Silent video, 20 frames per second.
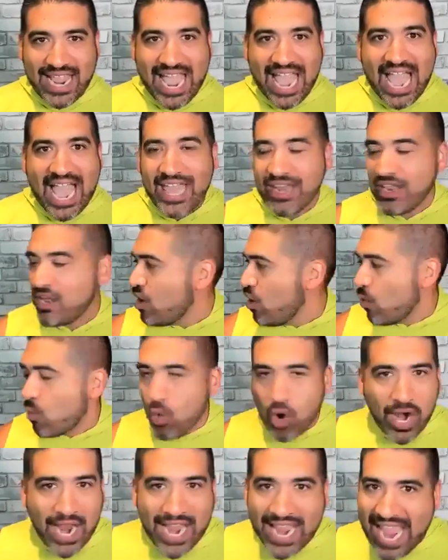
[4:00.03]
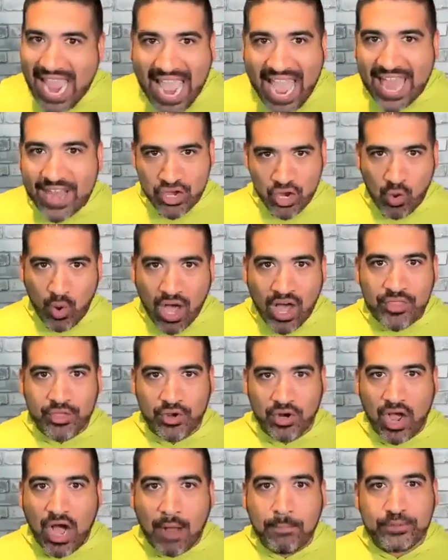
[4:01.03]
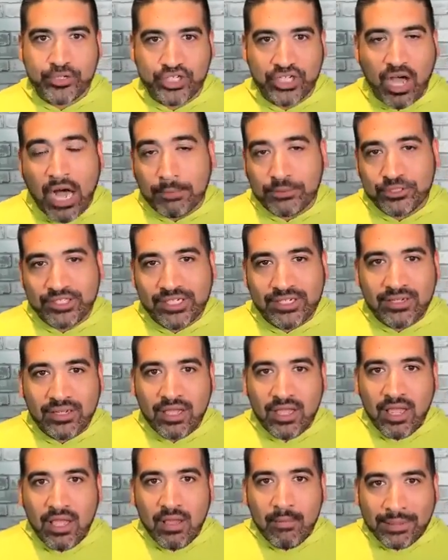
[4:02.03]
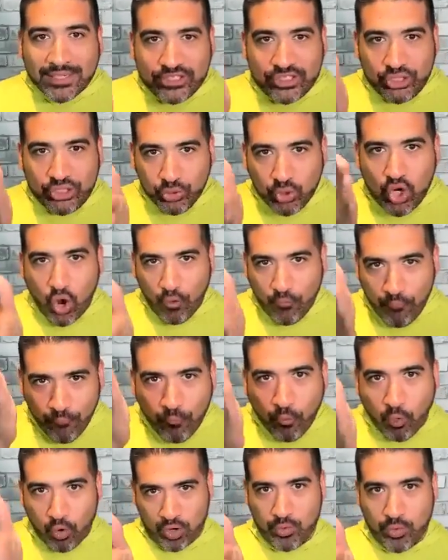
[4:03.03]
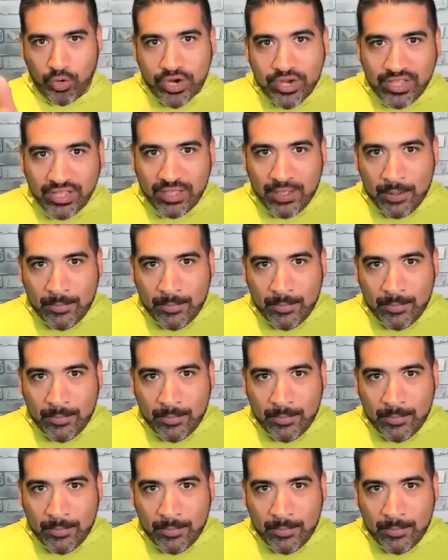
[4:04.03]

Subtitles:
had where I had no other option but to go forward,